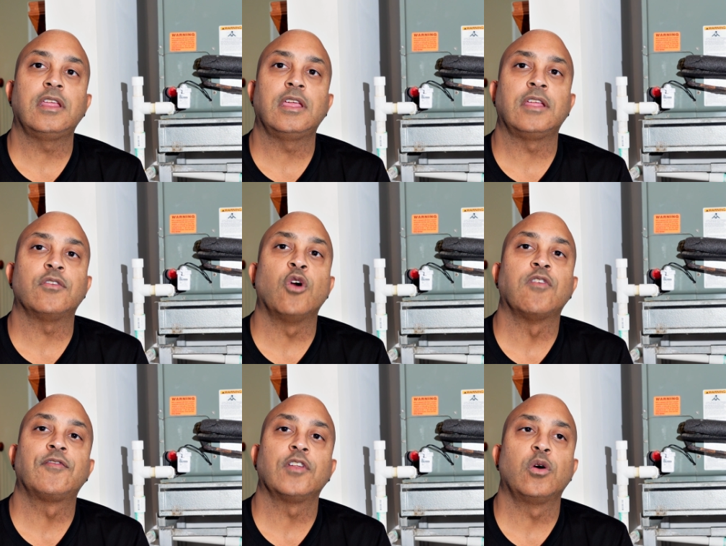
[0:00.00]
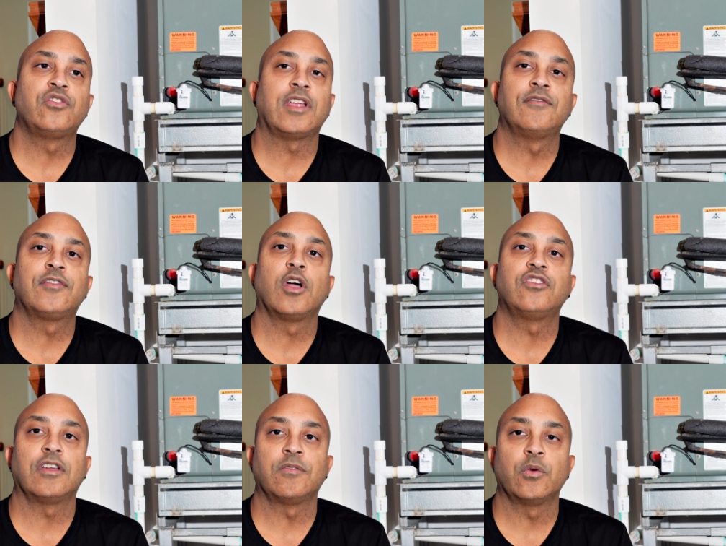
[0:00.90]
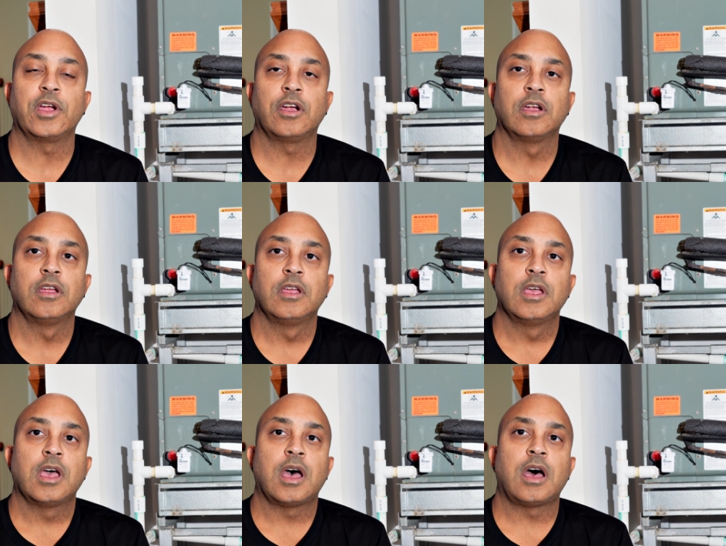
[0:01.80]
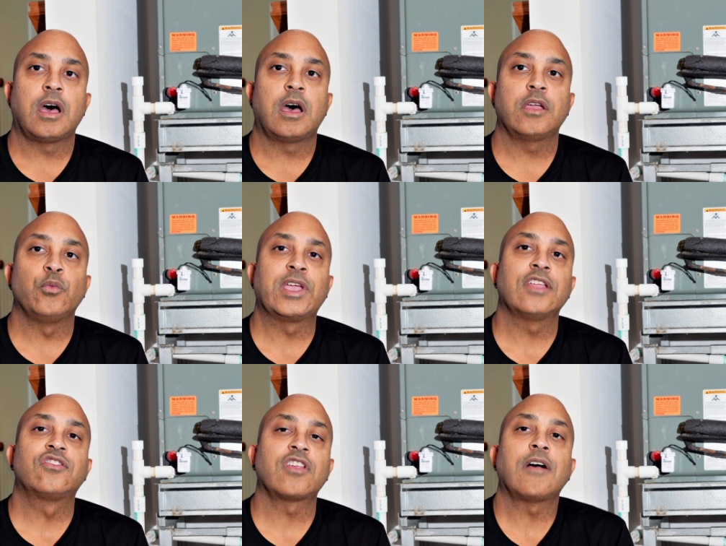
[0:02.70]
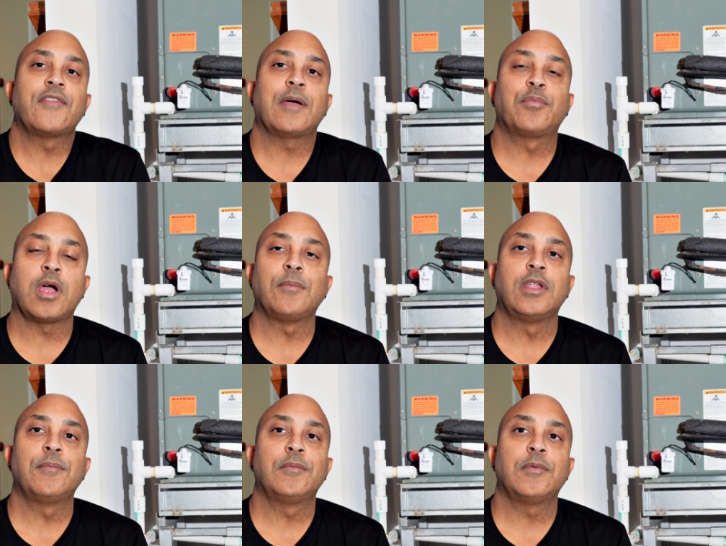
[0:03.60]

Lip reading: it overflows and floods everywhere. We can solve that problem